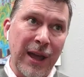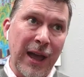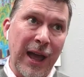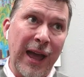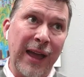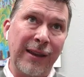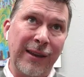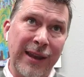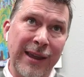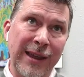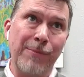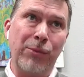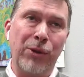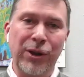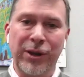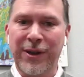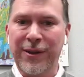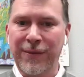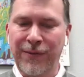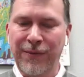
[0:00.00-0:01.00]
and keep
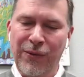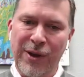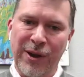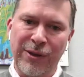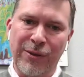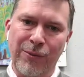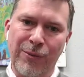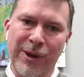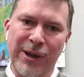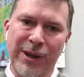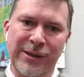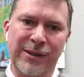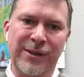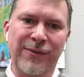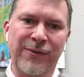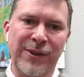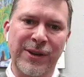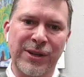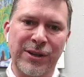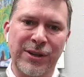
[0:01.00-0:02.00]
looking for other ways to
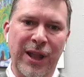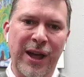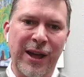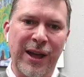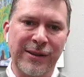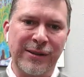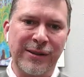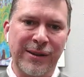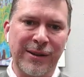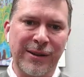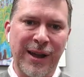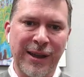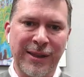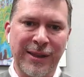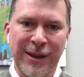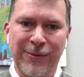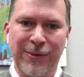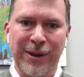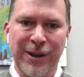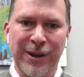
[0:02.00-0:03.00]
visualize it, I
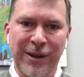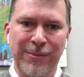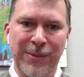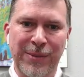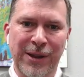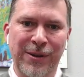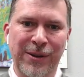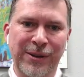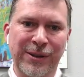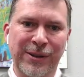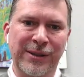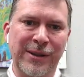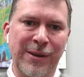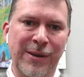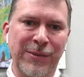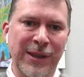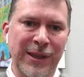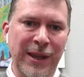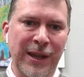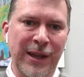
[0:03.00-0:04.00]
think we're going to be on to
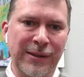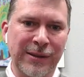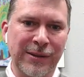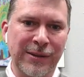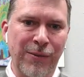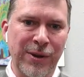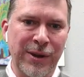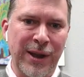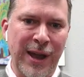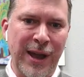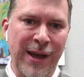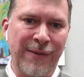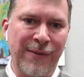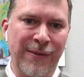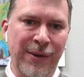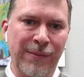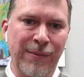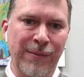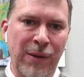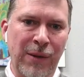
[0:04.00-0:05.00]
something that's going to have
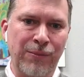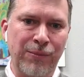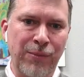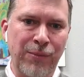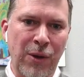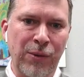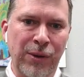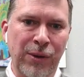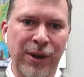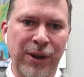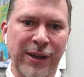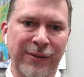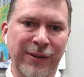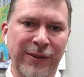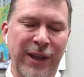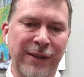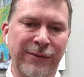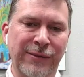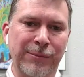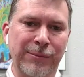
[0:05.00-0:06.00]
a real nice
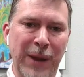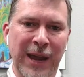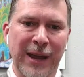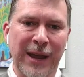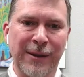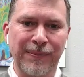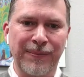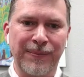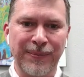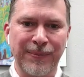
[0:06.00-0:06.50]
lifespan.